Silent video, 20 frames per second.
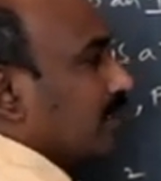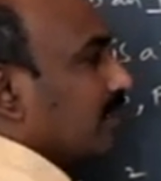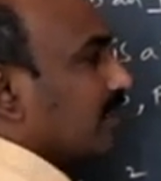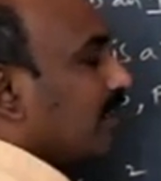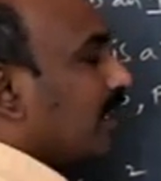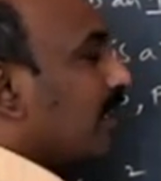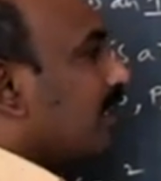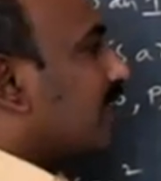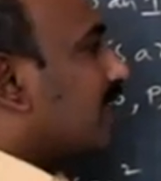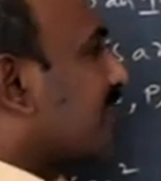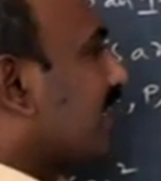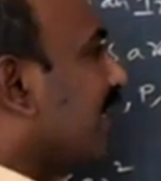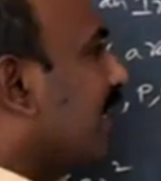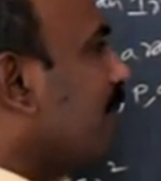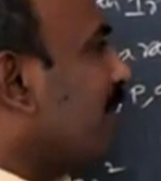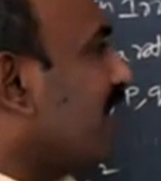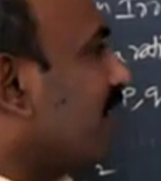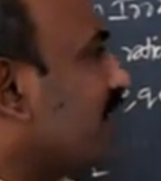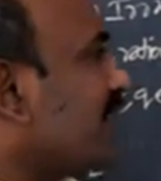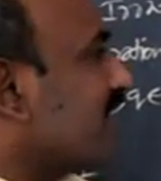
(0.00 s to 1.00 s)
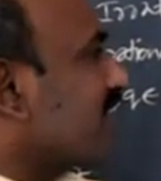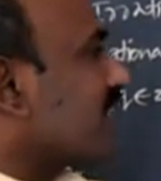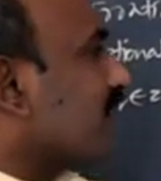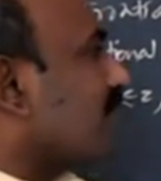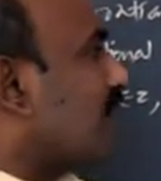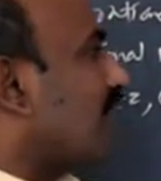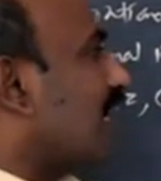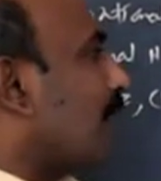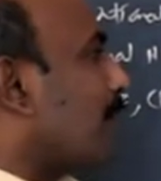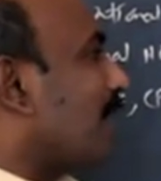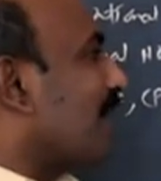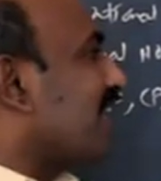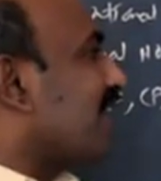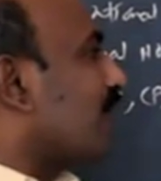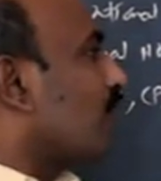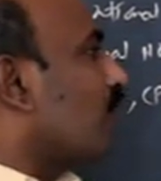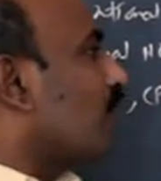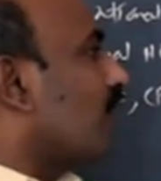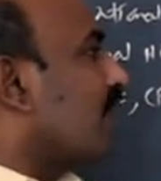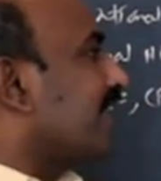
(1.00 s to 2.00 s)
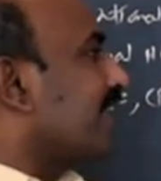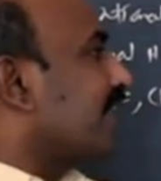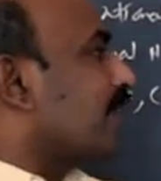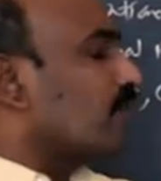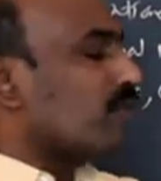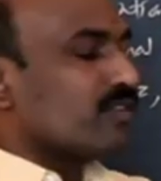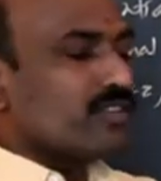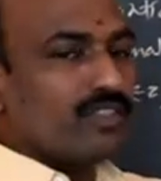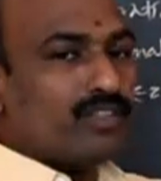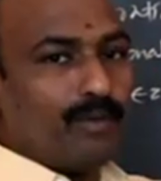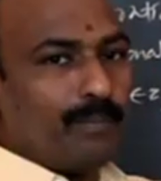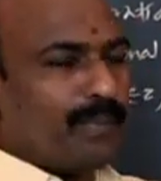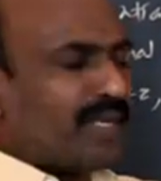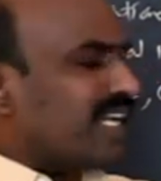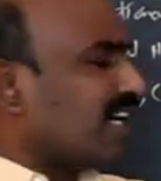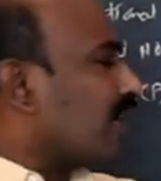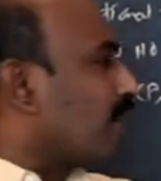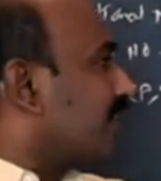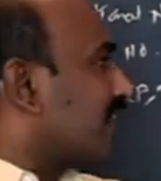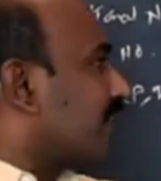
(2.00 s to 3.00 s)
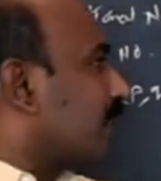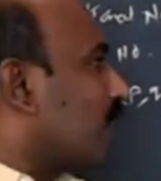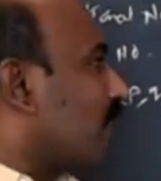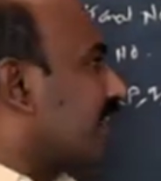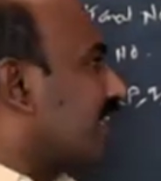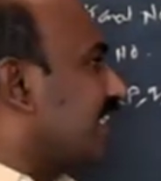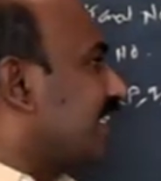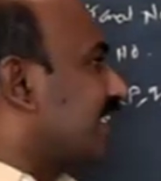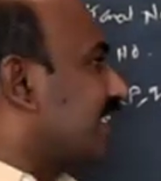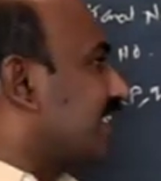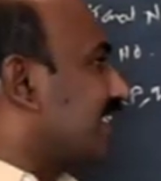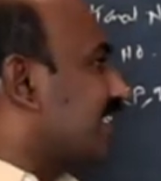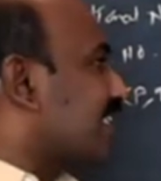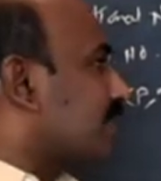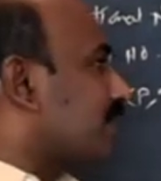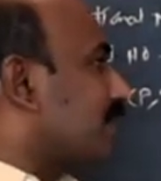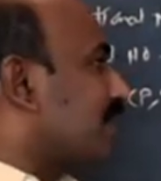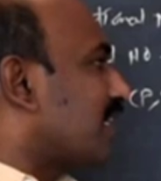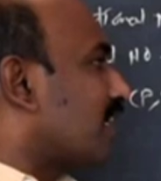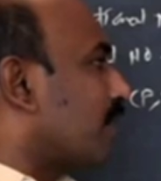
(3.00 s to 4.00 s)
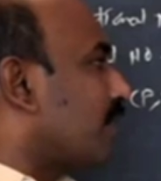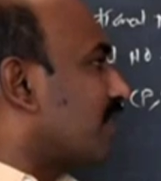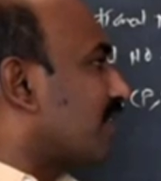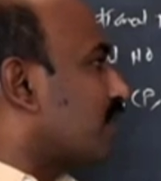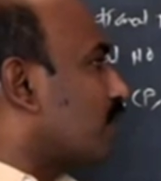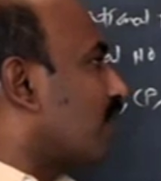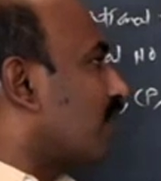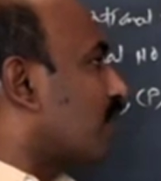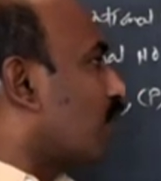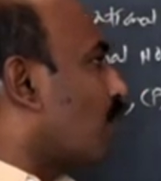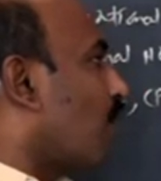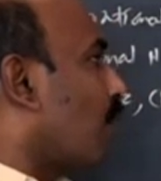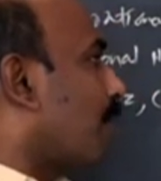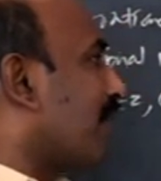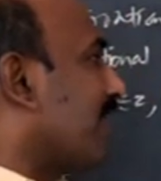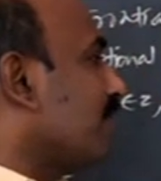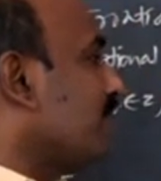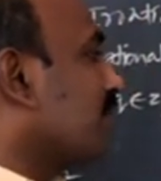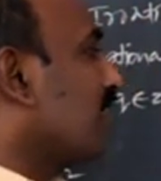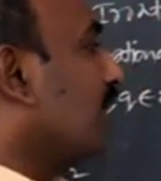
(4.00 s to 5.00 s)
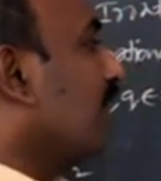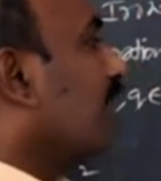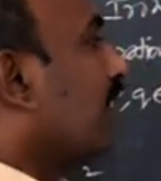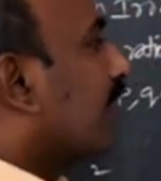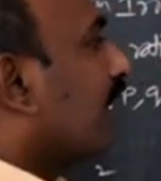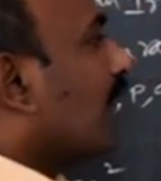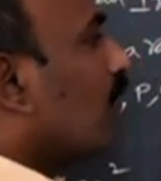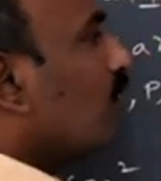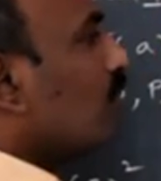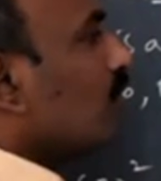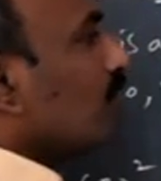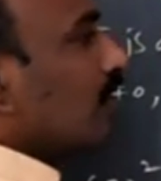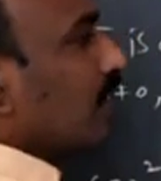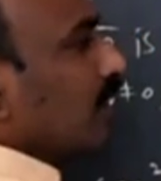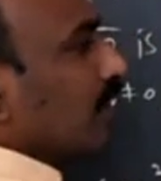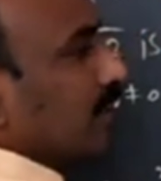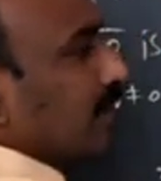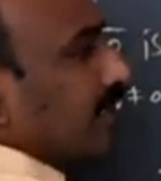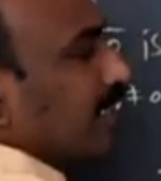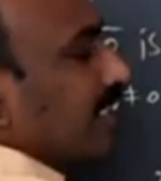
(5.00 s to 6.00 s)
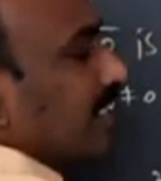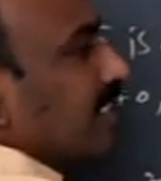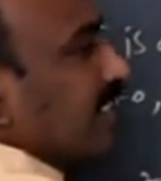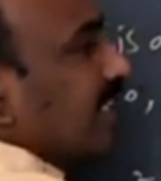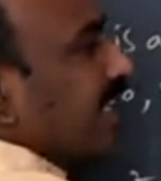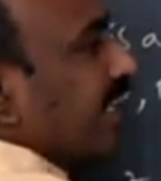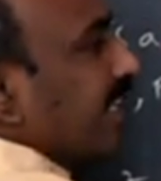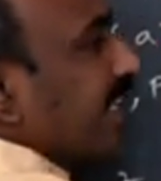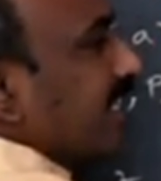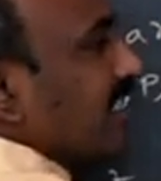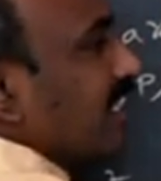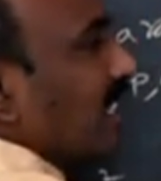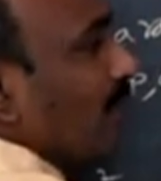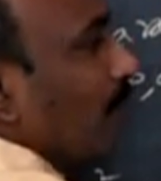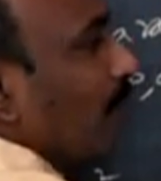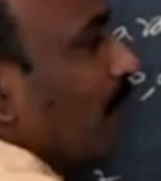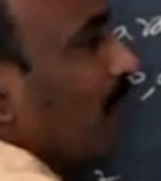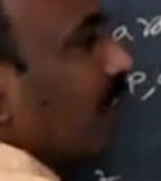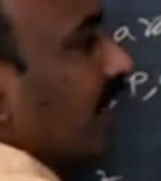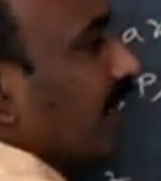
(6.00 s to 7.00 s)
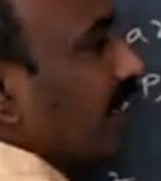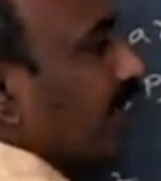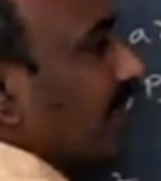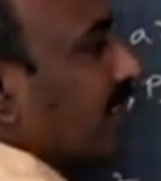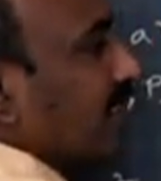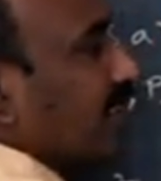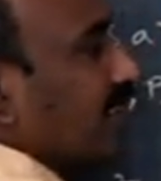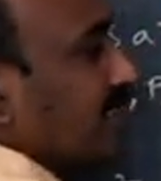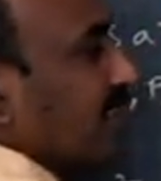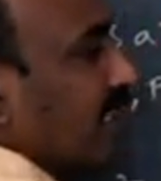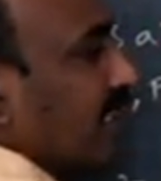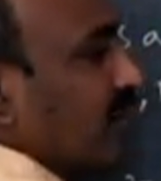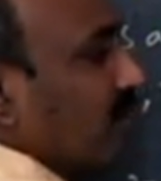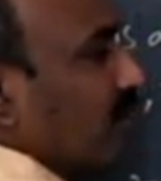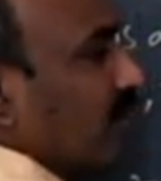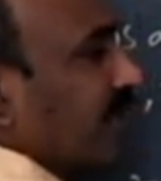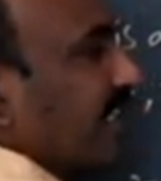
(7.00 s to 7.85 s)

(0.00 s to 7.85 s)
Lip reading: That same definition will apply. Q not equal to 0, p comma q are integers, p comma q are co-primes. Now this is a rational part and this is also